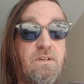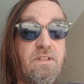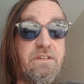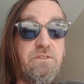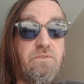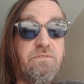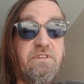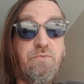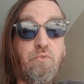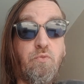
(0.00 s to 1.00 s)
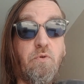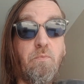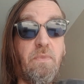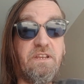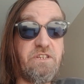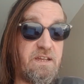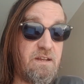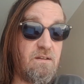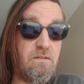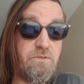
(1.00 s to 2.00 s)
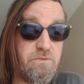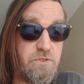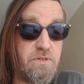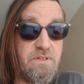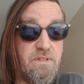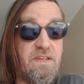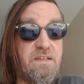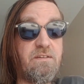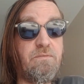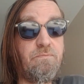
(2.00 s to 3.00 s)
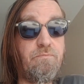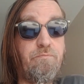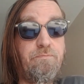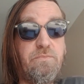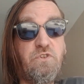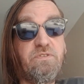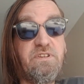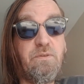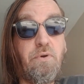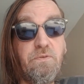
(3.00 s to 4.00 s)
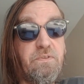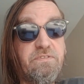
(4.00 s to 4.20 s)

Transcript: like used it to promote my channel, should have like used it to post a